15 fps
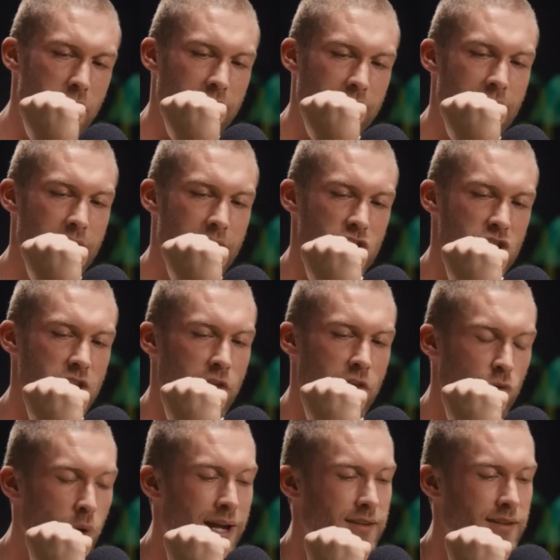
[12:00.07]
attached to the
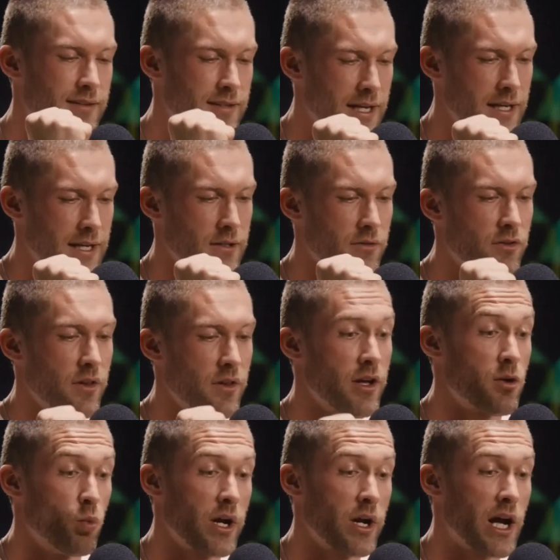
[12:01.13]
rat's tail so they
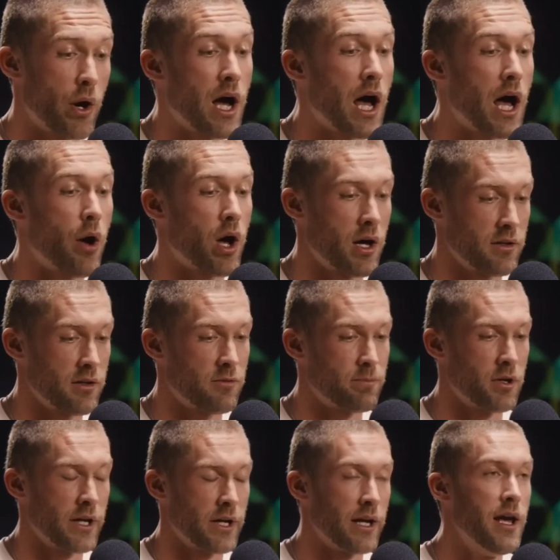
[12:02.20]
can work out how hard it's
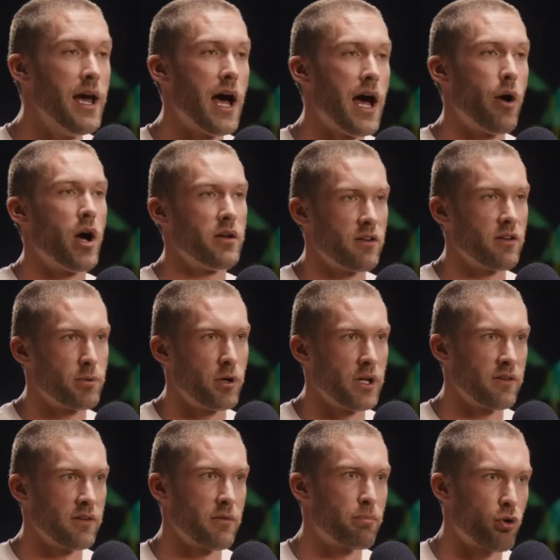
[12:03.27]
pulling. How hard it's
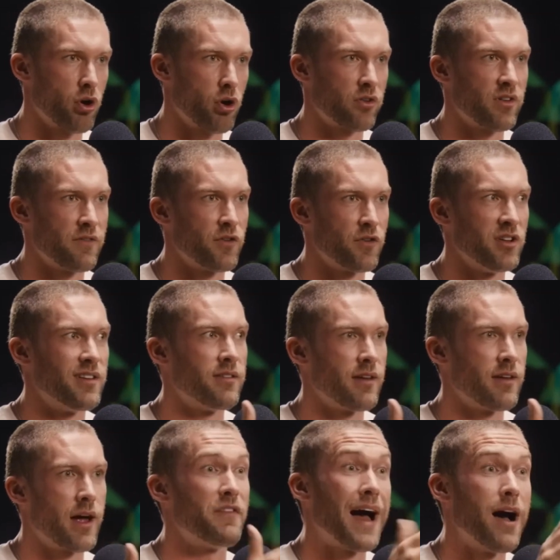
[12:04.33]
pulling is a proxy for
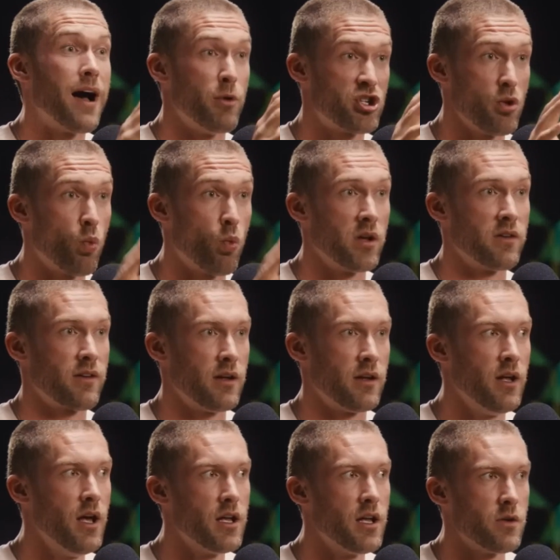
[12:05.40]
desire, for how much it wants it.
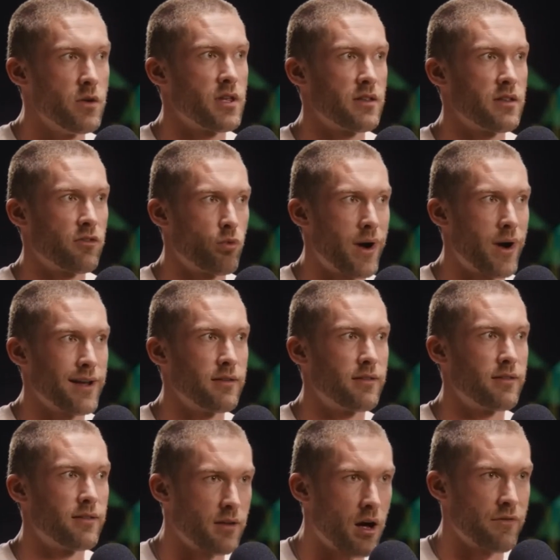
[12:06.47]
And you'd think this rat is
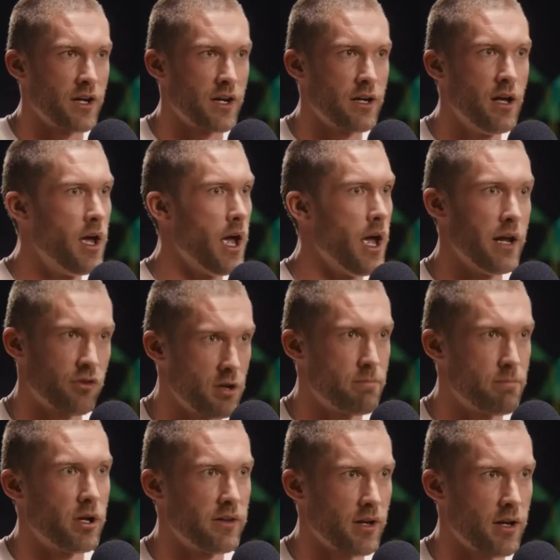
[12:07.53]
starving, it's going to
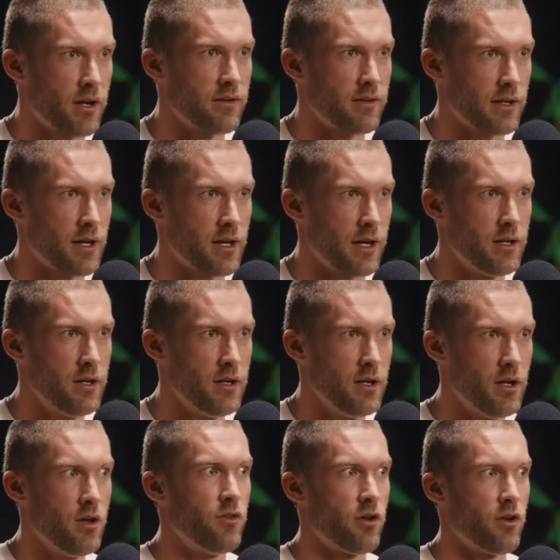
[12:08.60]
pull as hard as it can.
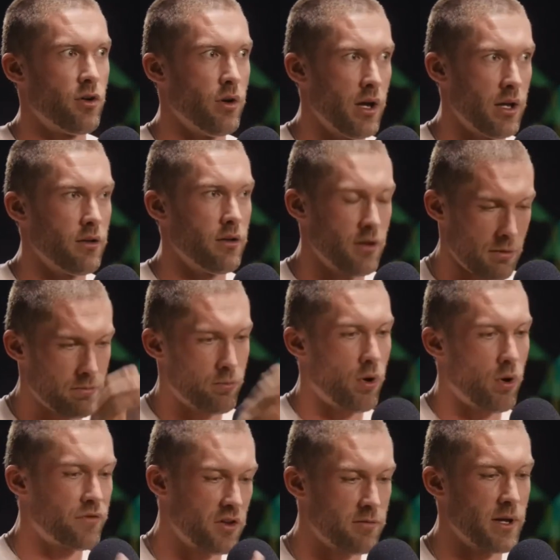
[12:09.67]
So it they
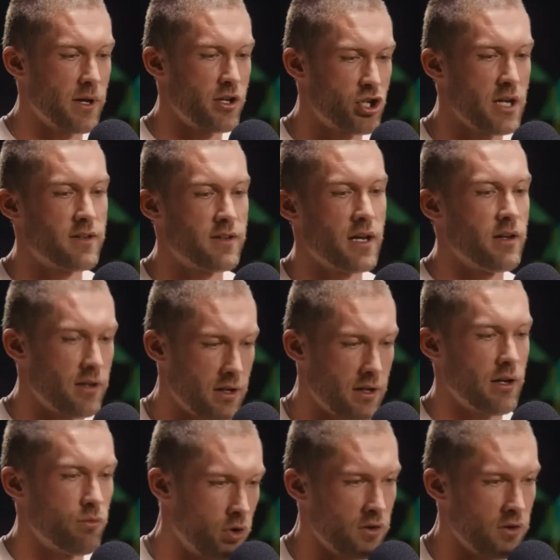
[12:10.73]
waft the smell of cheese in and
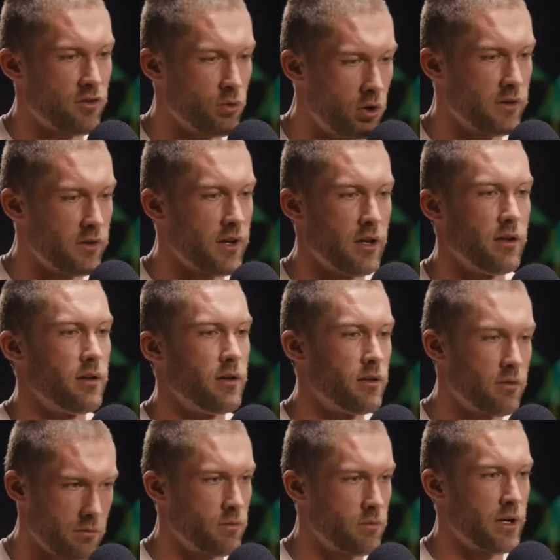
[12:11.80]
it runs towards it
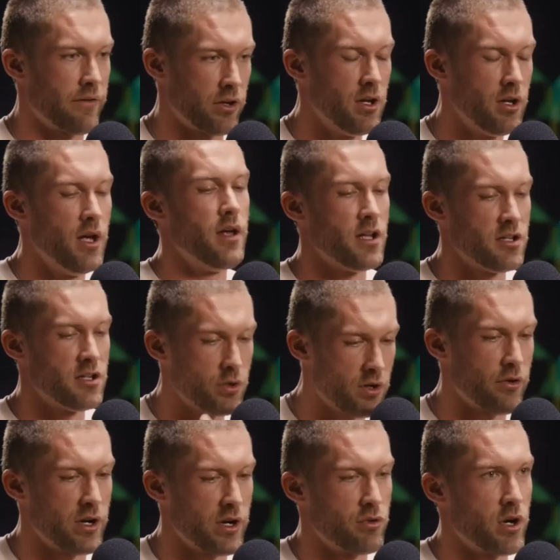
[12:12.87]
and whatever. They do
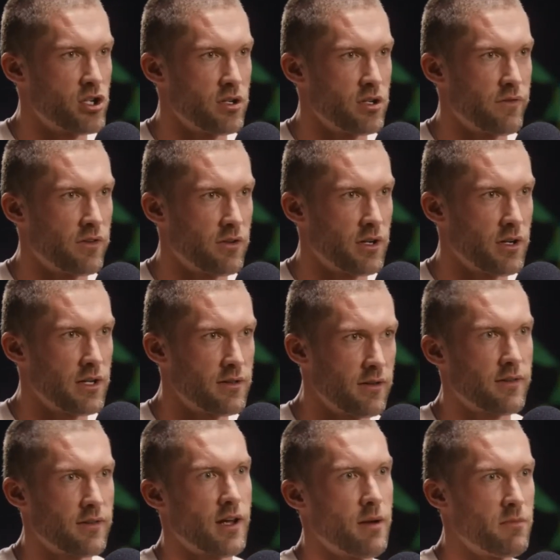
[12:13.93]
another iteration of the study.
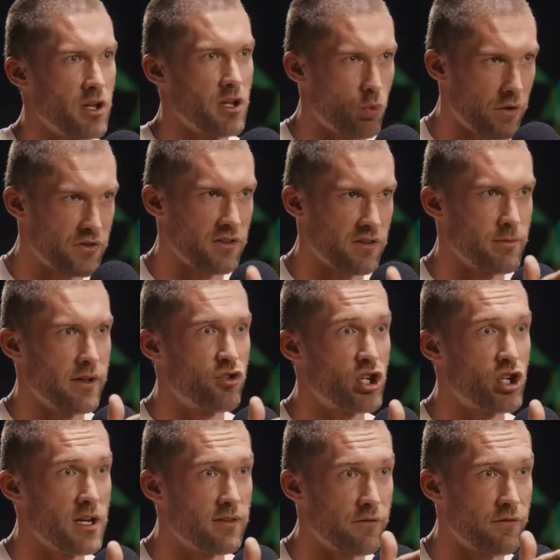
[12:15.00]
This time they waft the smell of
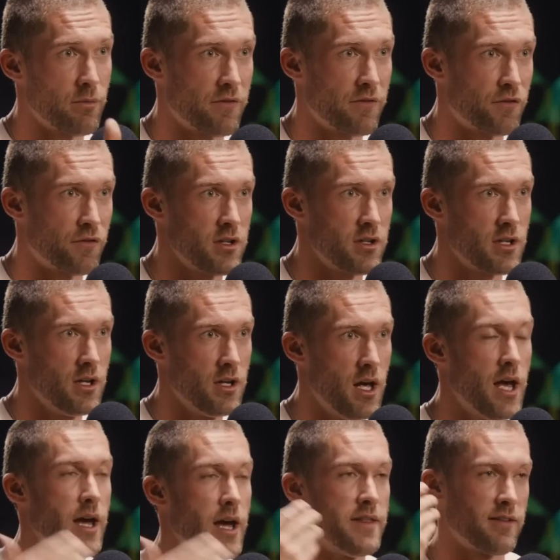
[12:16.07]
cheese in from the front
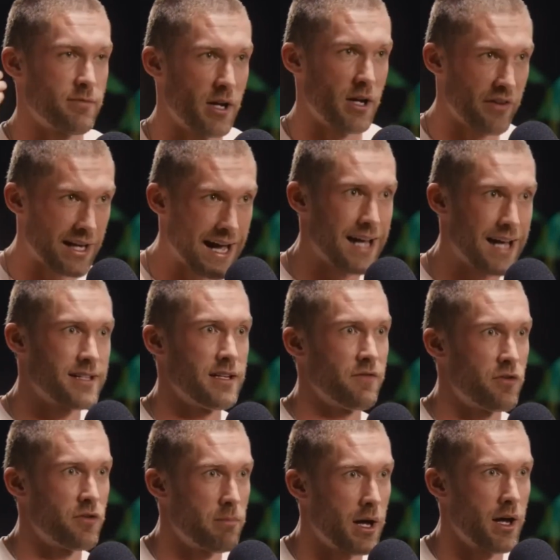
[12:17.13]
and the smell of a cat in
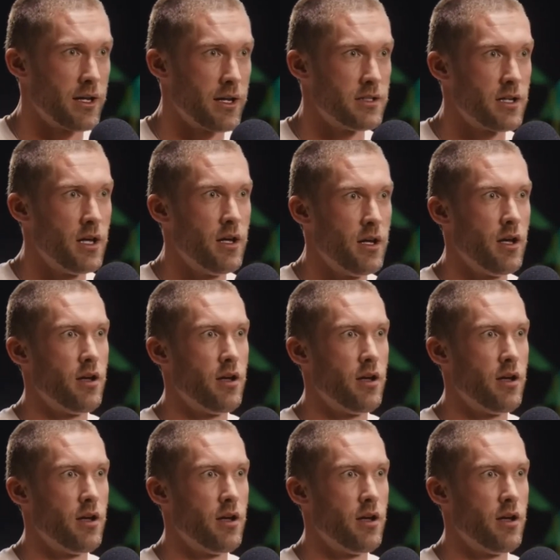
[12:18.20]
from behind. Yeah.